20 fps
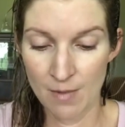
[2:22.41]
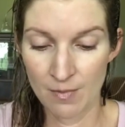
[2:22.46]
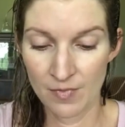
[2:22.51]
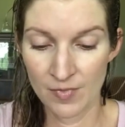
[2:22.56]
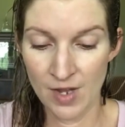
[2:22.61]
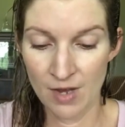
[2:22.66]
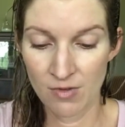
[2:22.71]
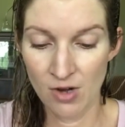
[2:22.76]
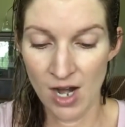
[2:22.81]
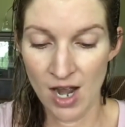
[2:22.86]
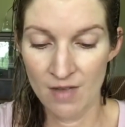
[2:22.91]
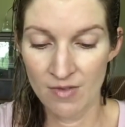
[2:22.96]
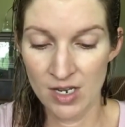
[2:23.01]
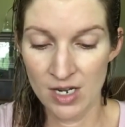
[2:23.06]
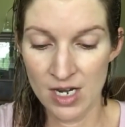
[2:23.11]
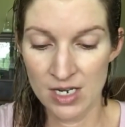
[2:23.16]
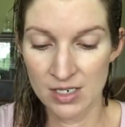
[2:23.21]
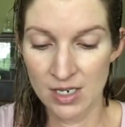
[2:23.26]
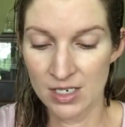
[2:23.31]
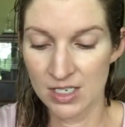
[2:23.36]
never
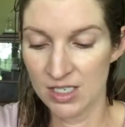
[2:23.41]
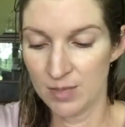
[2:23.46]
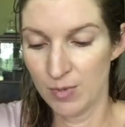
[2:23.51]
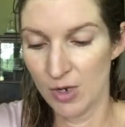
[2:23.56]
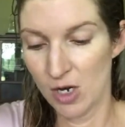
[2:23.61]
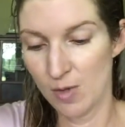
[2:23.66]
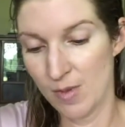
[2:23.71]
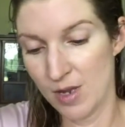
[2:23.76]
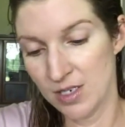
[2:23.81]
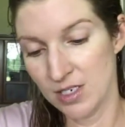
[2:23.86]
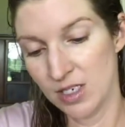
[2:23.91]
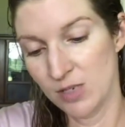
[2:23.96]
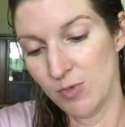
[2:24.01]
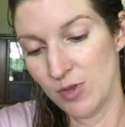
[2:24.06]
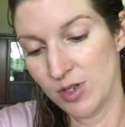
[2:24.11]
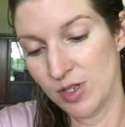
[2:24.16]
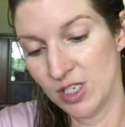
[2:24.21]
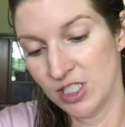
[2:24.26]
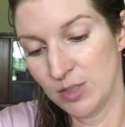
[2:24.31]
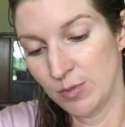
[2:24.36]
having experimented with
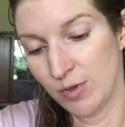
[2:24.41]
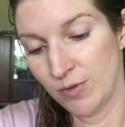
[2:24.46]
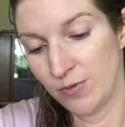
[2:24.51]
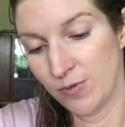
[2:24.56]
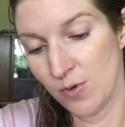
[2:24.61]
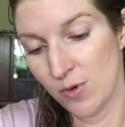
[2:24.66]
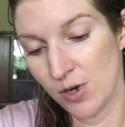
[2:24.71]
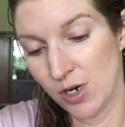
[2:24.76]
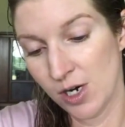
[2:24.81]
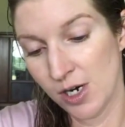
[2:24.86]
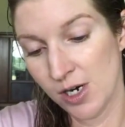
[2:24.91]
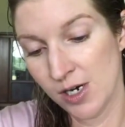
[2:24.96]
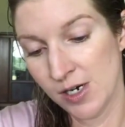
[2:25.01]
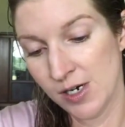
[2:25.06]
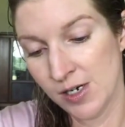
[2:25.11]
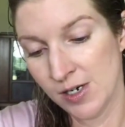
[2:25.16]
this before,